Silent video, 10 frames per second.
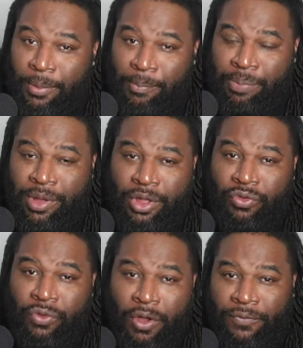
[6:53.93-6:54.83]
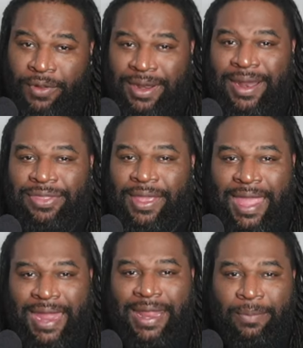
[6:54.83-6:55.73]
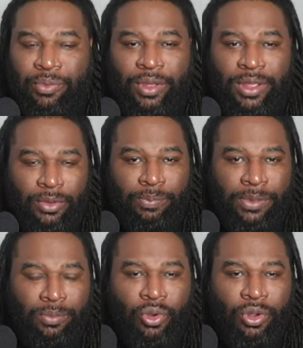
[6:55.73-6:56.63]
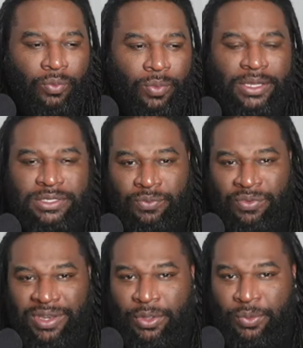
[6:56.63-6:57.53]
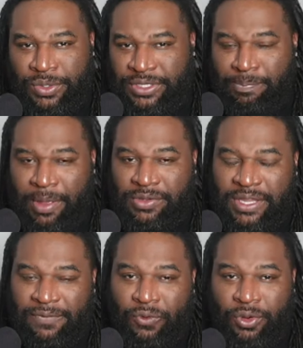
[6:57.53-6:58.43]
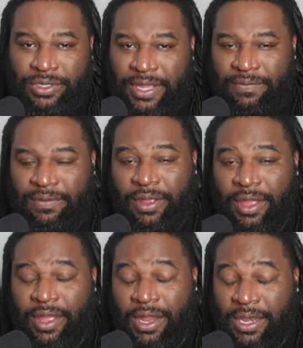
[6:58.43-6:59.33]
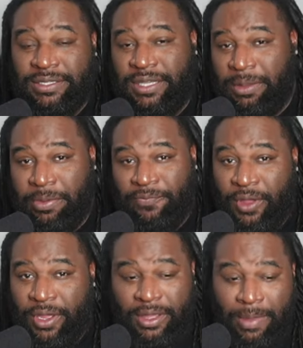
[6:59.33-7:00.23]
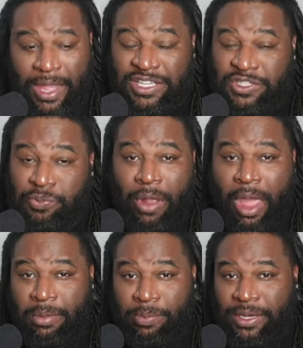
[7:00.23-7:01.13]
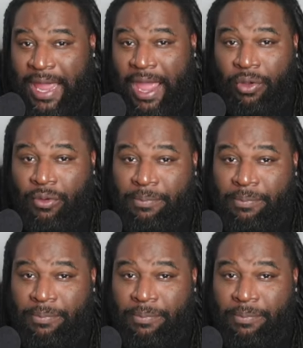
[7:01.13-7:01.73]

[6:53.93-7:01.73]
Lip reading: Bud Crawford. And I think at that point, he'll be more than willing to relinquish the belts at 47. Let's keep it funky, man. He's probably not going